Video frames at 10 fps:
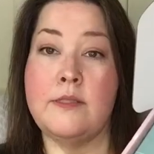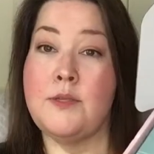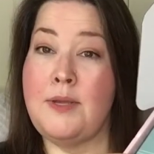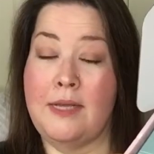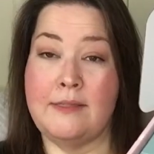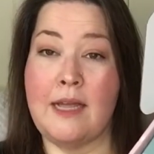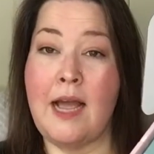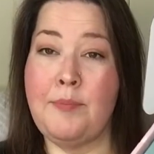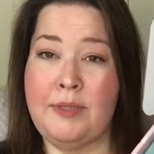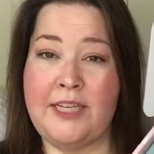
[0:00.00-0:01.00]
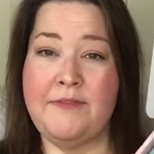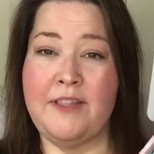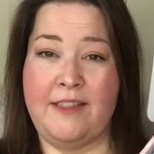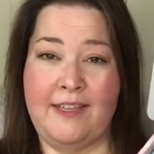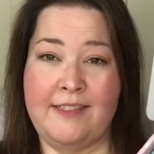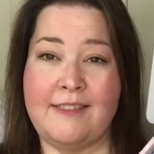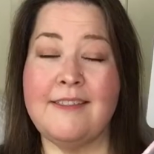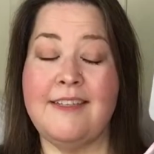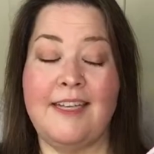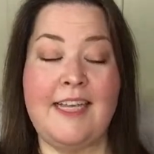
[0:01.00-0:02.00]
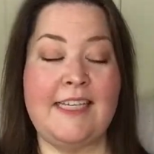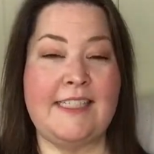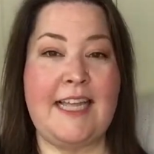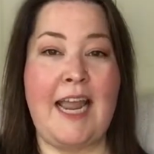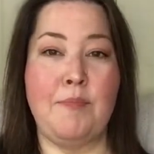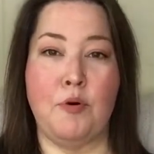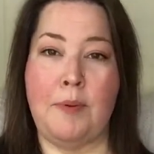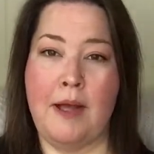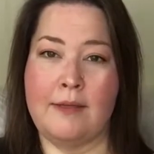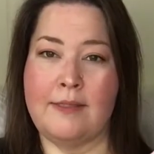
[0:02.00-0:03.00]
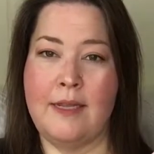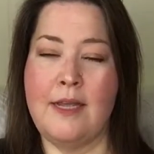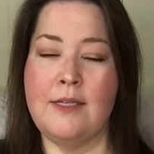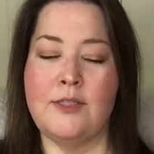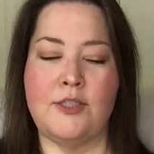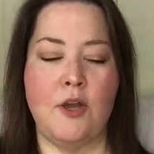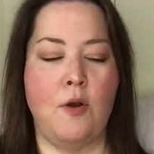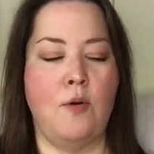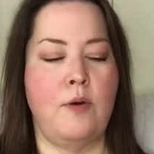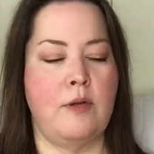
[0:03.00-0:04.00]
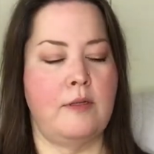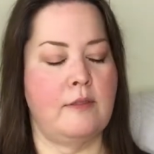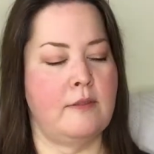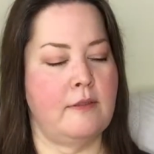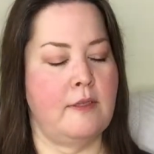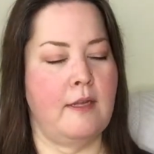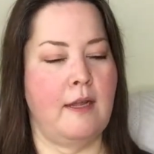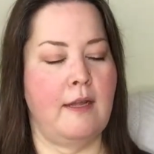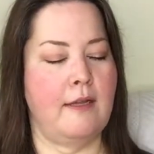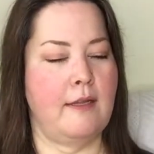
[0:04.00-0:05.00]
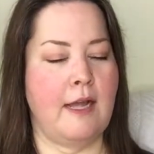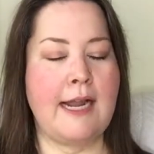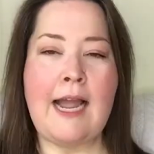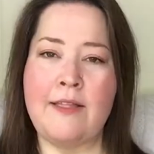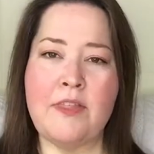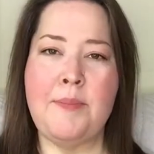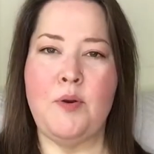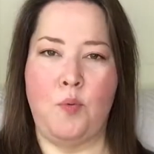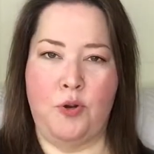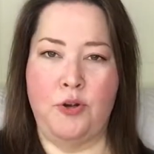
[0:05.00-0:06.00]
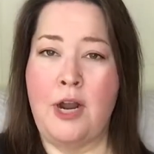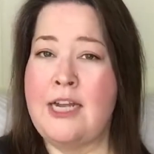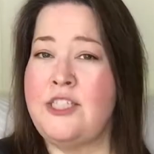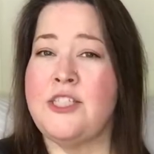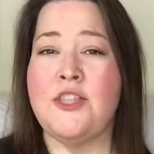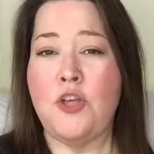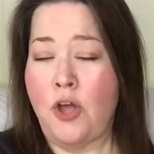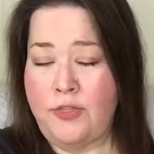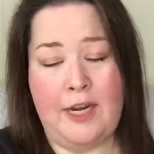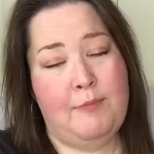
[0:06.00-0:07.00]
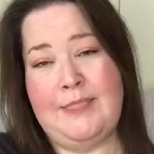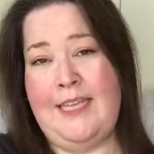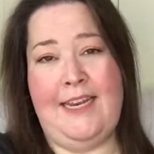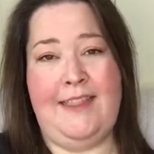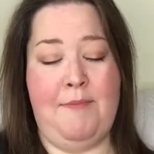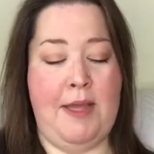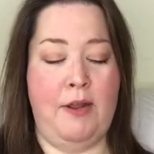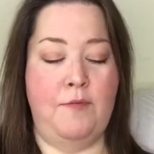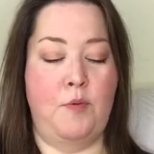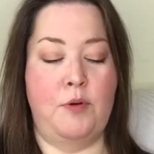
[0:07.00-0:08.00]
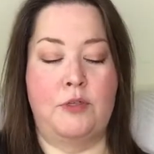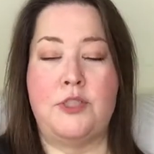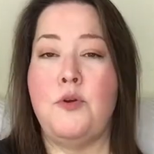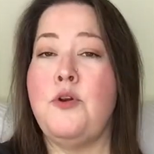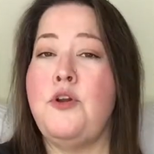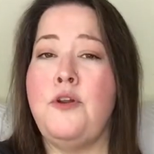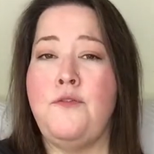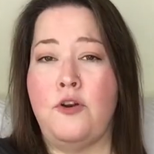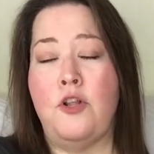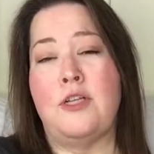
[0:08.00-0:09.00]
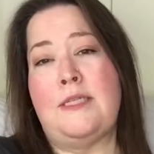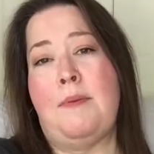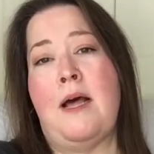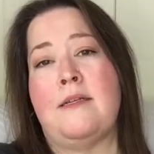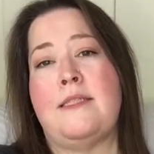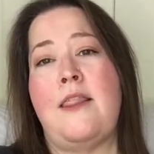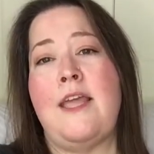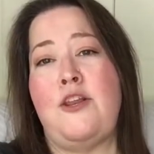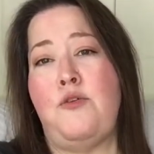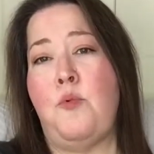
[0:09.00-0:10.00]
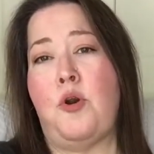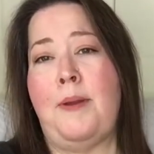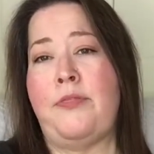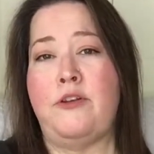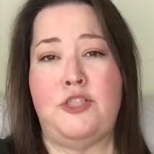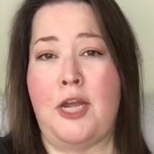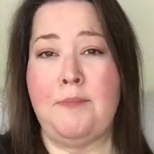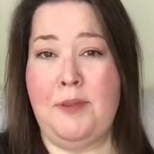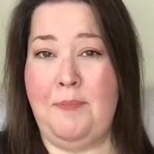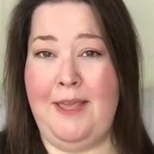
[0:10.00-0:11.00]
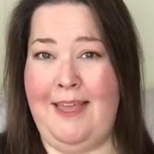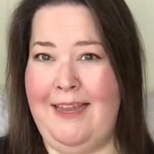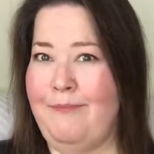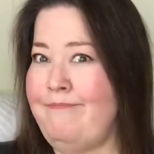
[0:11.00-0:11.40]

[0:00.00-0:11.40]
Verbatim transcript: So yes, I believe that this is the April box. So I got them in order. I just thought that I was getting them out of order. So good for Glossy Box. They knew more about their job than me.